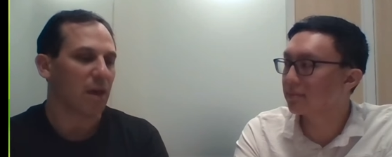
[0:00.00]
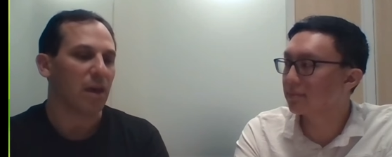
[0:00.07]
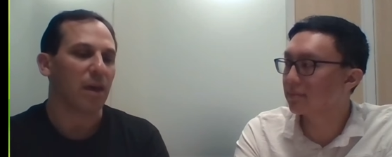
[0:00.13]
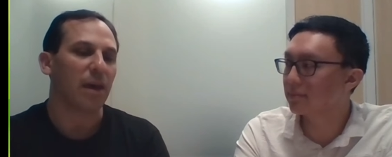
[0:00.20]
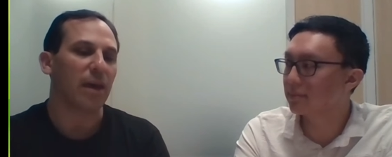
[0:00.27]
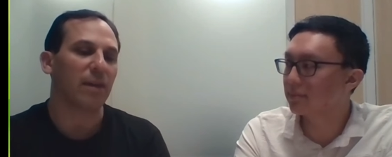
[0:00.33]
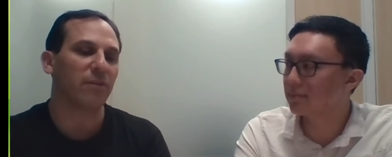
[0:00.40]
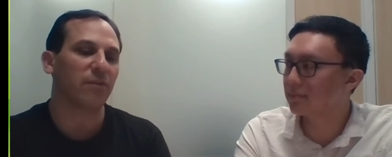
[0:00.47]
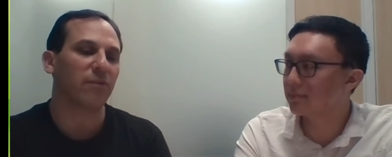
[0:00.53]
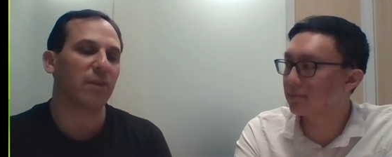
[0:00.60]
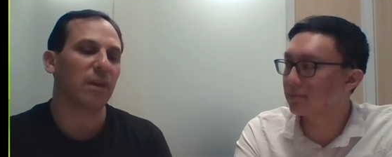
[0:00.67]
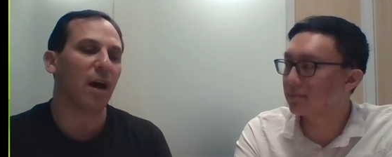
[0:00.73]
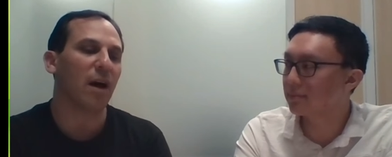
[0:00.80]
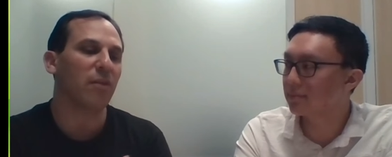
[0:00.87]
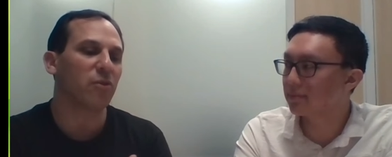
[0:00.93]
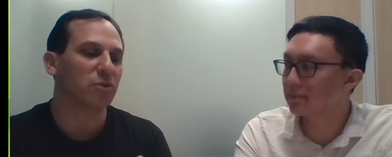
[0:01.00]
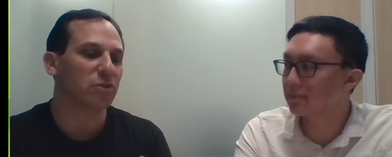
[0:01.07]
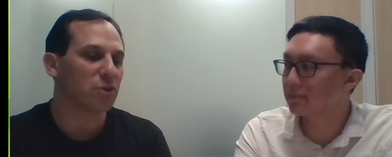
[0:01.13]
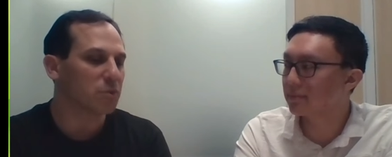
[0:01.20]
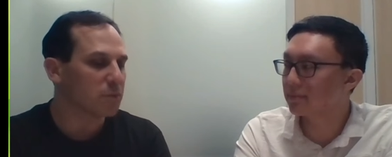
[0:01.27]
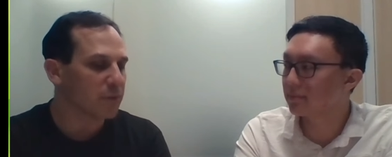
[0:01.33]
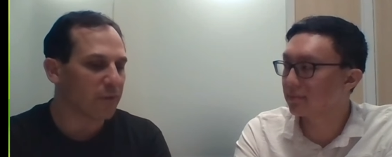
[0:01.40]
Speaker 1: Mm-hmm. It's the other
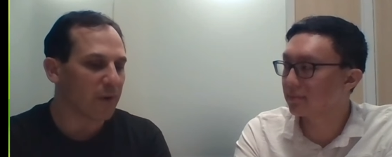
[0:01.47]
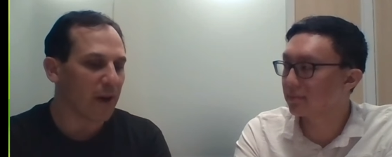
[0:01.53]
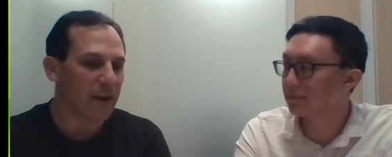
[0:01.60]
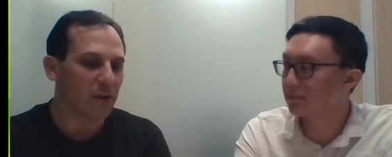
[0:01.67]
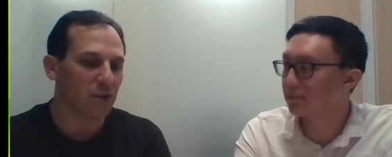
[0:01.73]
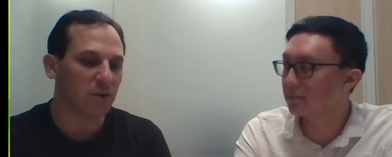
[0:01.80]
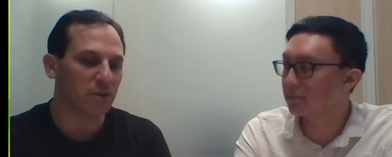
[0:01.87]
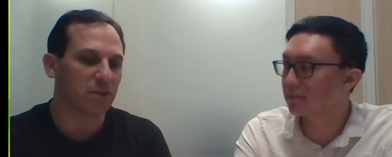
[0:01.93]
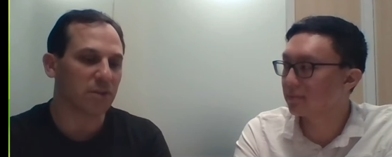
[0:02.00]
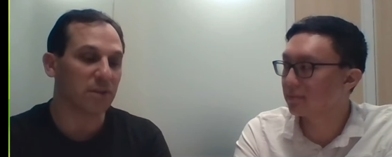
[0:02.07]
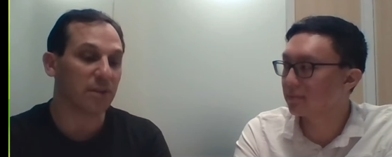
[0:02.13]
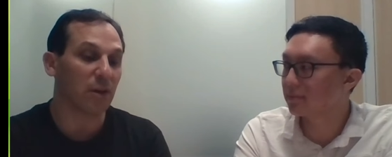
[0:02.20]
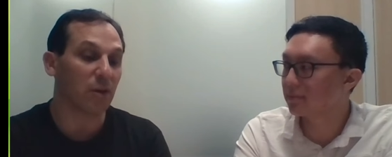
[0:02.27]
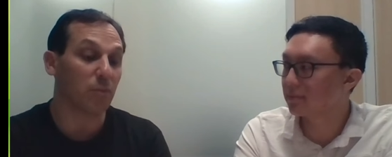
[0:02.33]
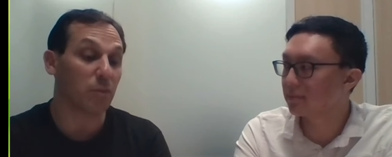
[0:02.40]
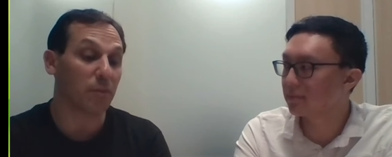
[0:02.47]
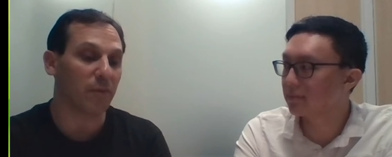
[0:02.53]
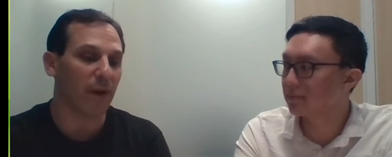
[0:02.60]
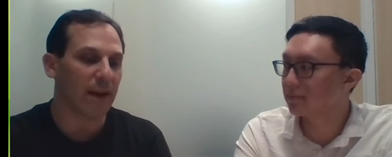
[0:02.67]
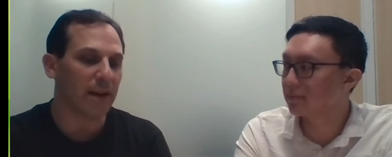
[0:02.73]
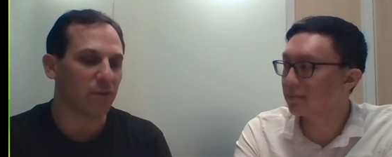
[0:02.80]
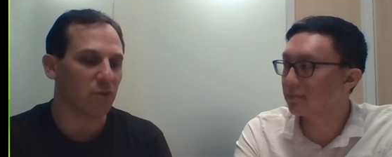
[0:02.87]
service providers, they'll
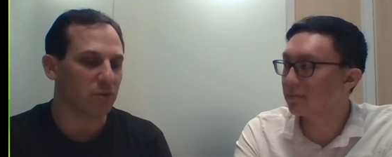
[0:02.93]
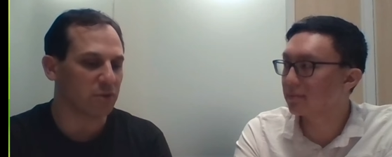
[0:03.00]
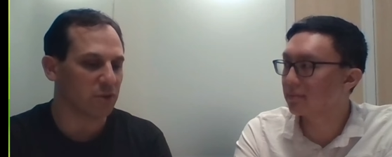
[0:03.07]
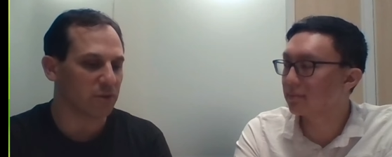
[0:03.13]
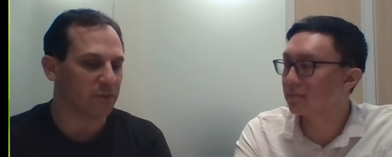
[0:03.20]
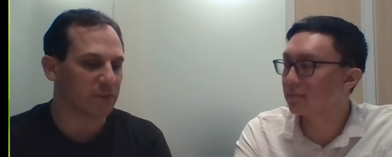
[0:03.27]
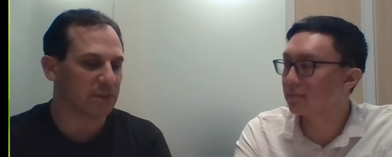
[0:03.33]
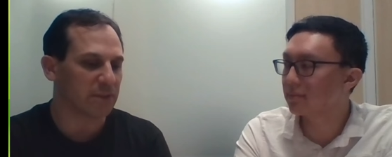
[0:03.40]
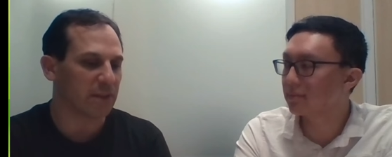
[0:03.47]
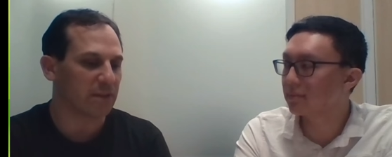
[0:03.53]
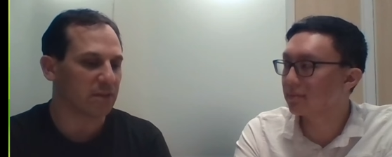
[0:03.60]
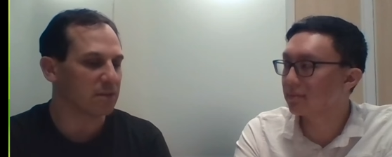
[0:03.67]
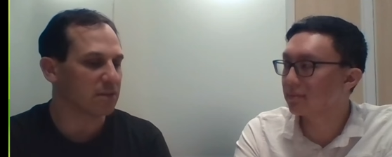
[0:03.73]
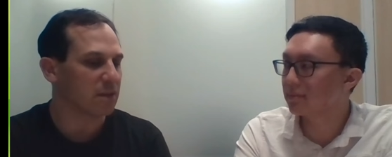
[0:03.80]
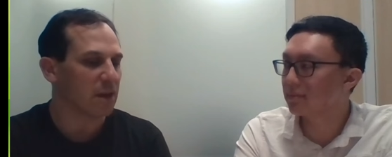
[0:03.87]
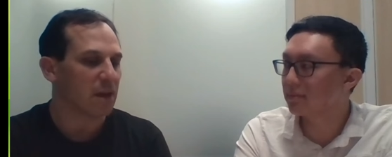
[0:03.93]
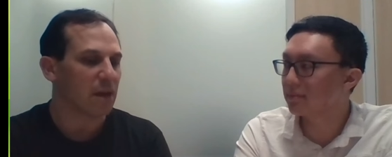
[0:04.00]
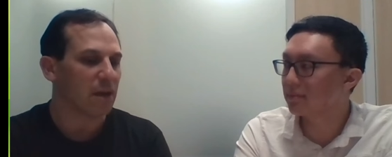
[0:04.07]
providing those services